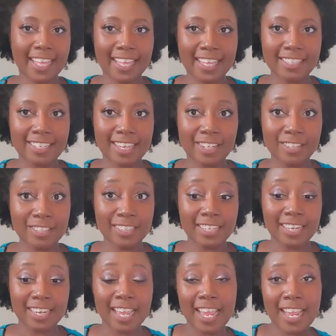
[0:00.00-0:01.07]
it's
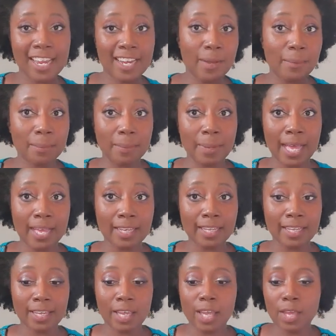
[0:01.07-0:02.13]
Ashley and I'm
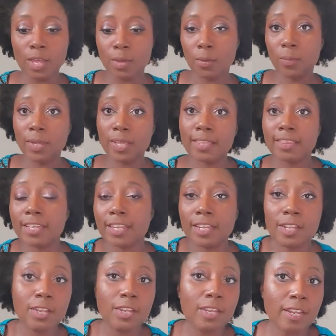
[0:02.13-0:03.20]
back with
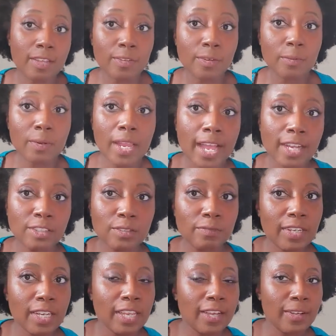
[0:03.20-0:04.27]
another reaction
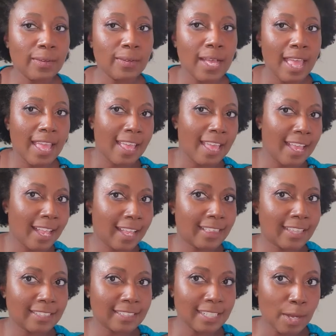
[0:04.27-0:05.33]
video
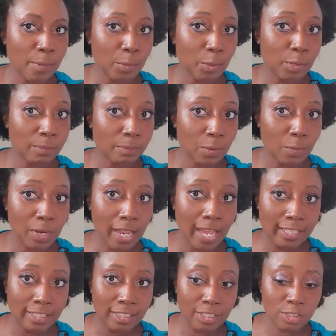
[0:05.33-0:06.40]
and this time we're going to be
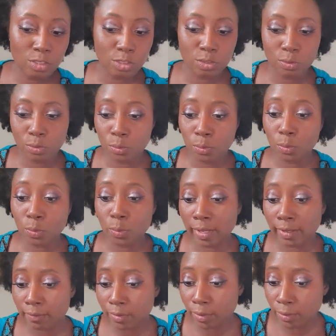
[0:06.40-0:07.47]
reacting to
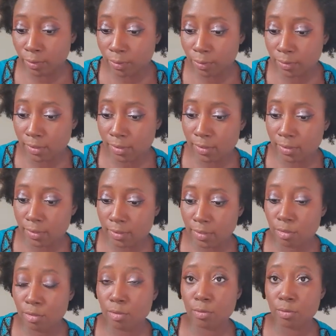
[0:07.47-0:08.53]
Cuevo's
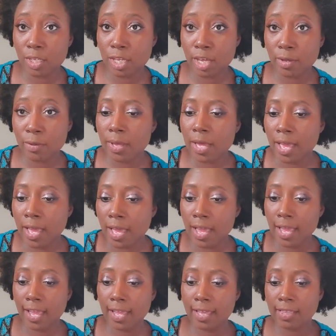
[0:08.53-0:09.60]
Studio
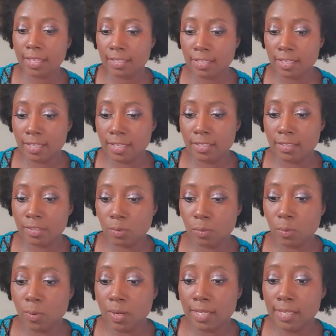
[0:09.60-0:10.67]
and this is
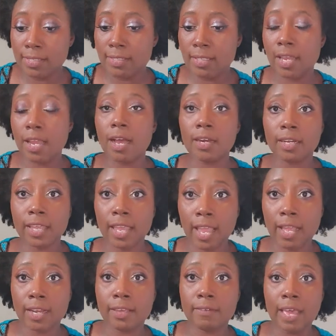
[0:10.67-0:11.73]
What is the
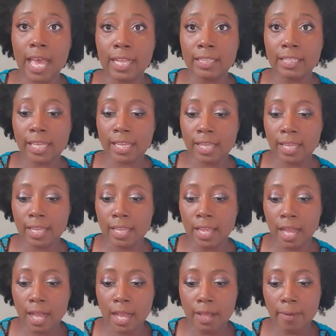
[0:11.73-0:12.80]
Uncanny Valley?
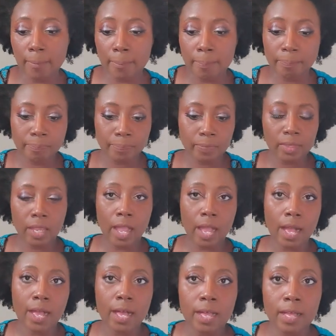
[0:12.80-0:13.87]

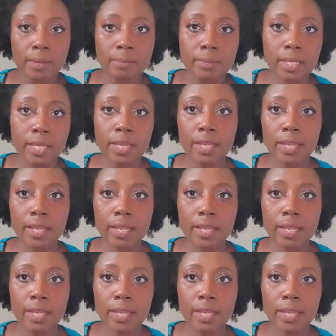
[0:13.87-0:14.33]
Um,